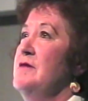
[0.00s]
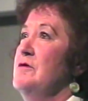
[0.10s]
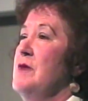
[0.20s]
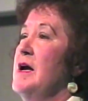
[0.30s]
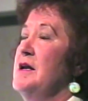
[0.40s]

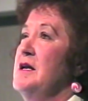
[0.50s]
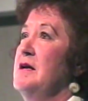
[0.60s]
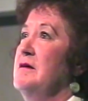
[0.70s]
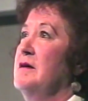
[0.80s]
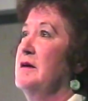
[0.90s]
never had
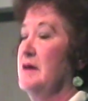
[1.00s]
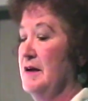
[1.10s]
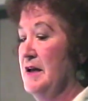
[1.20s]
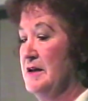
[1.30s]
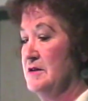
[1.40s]

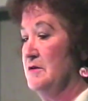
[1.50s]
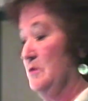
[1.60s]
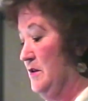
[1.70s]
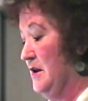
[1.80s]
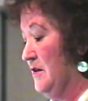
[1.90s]
connected
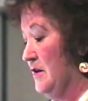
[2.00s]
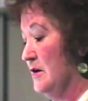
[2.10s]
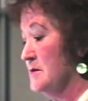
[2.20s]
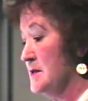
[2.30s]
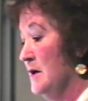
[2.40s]
it with anything
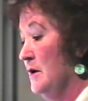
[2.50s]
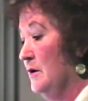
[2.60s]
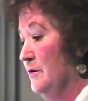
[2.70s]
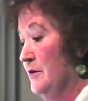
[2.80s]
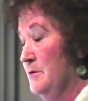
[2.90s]
else.
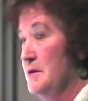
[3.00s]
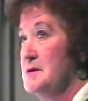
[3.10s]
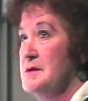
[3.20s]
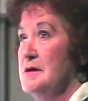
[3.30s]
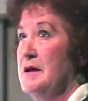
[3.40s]
Although my
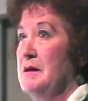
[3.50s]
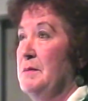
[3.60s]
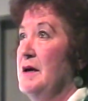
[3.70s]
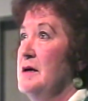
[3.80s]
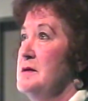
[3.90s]

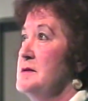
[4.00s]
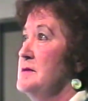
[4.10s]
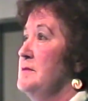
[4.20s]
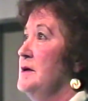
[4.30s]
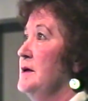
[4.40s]
psychic powers
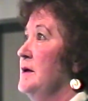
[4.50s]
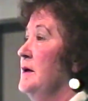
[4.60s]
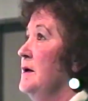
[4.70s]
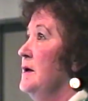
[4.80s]
and my